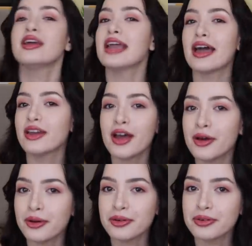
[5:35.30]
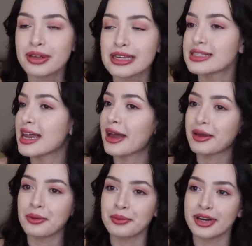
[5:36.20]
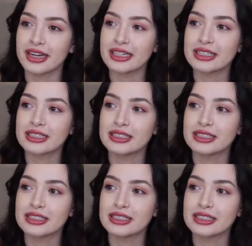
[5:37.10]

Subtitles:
Yeah, no, it's not gonna work.